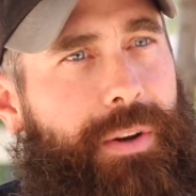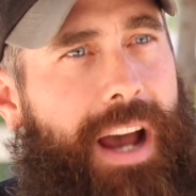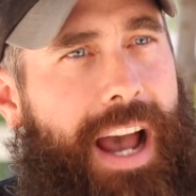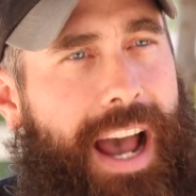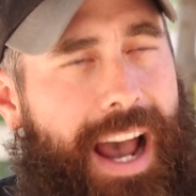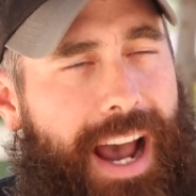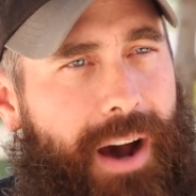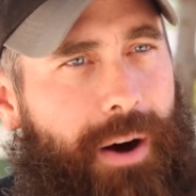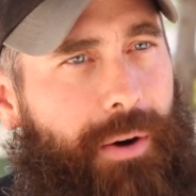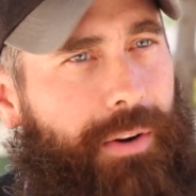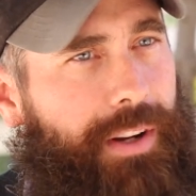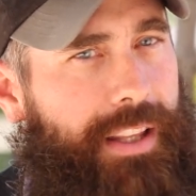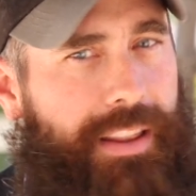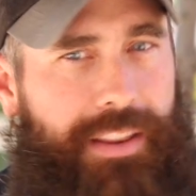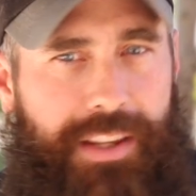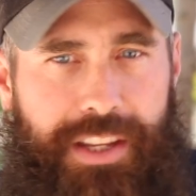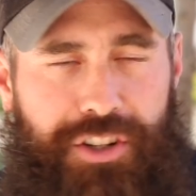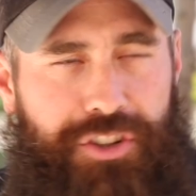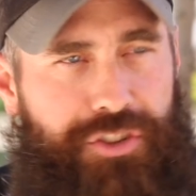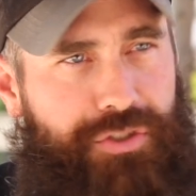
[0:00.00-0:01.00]
How
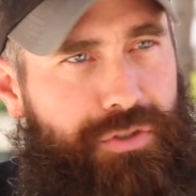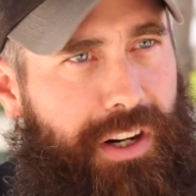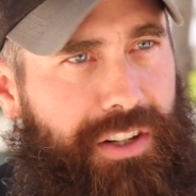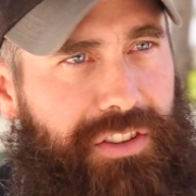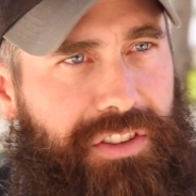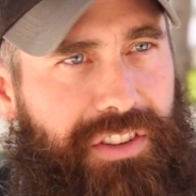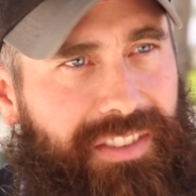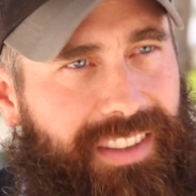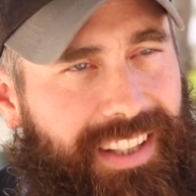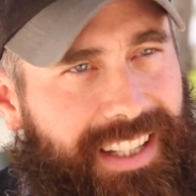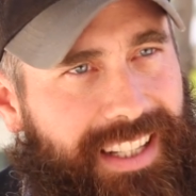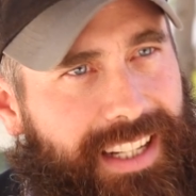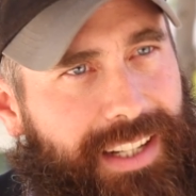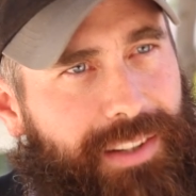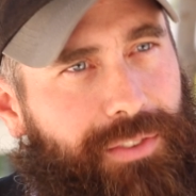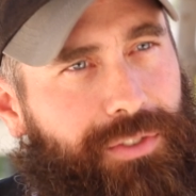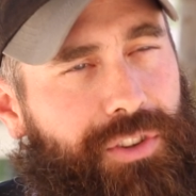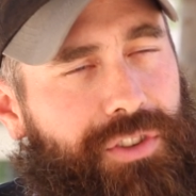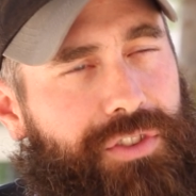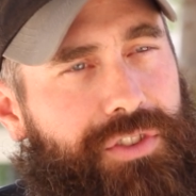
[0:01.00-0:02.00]
the instructions he
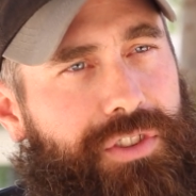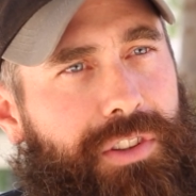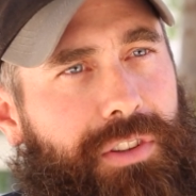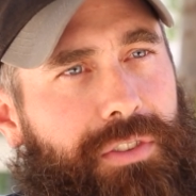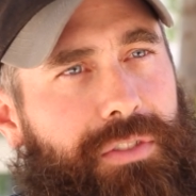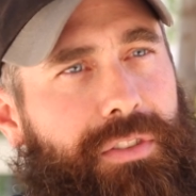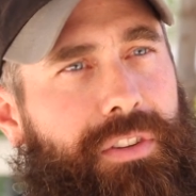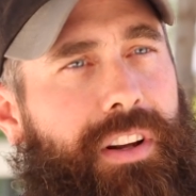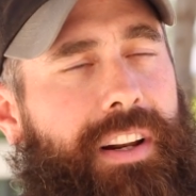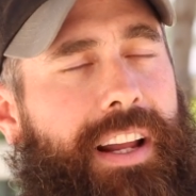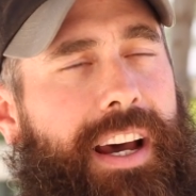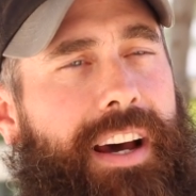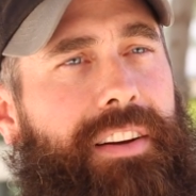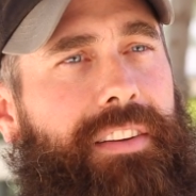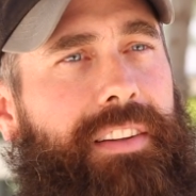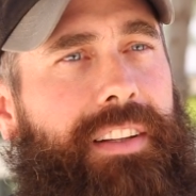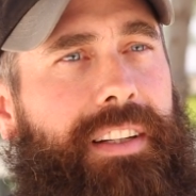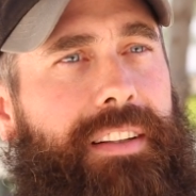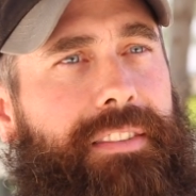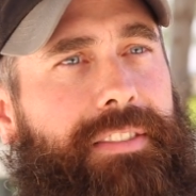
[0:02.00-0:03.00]
gives his children on how
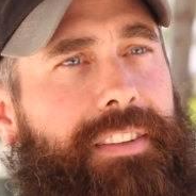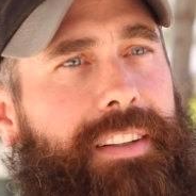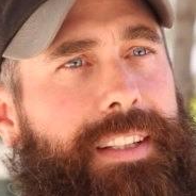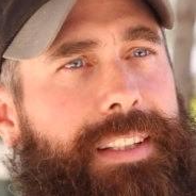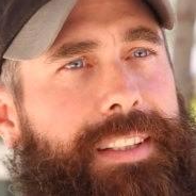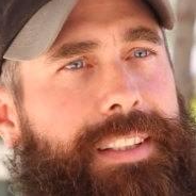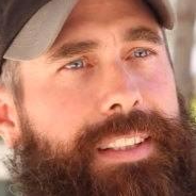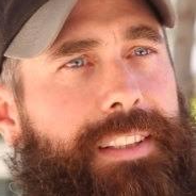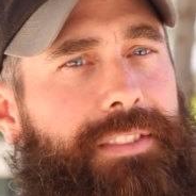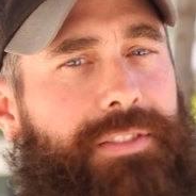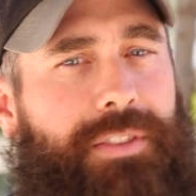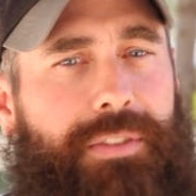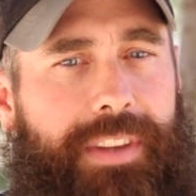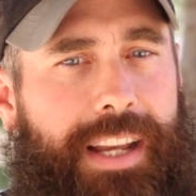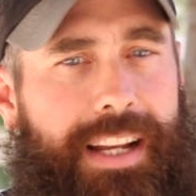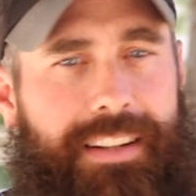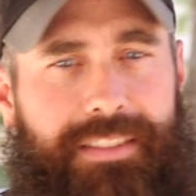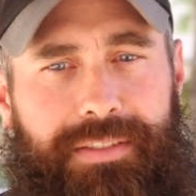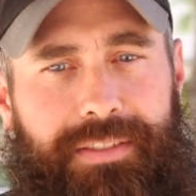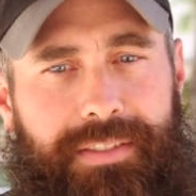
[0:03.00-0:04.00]
to live. And so
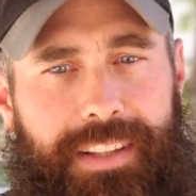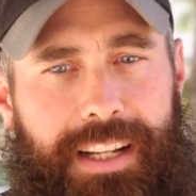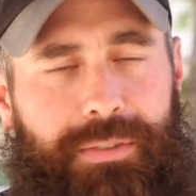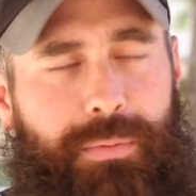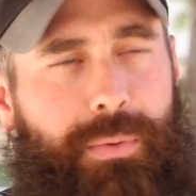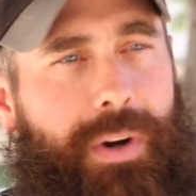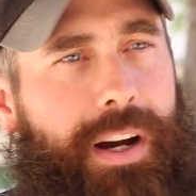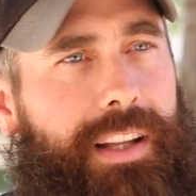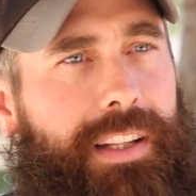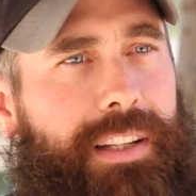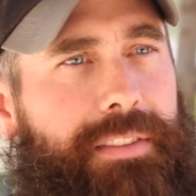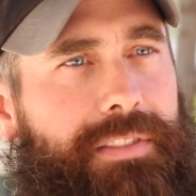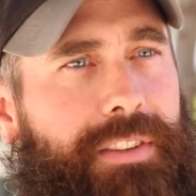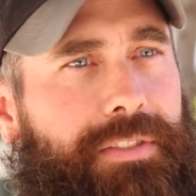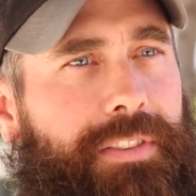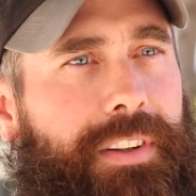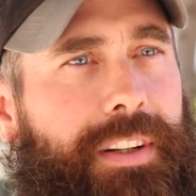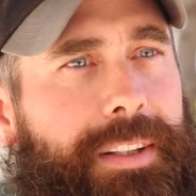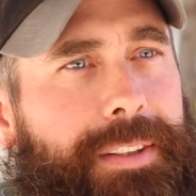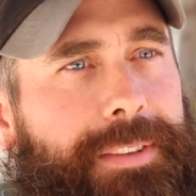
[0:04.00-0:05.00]
that's why I live
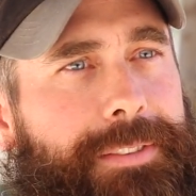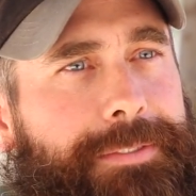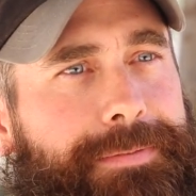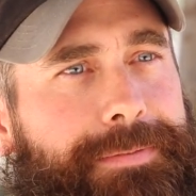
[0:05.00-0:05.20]
different.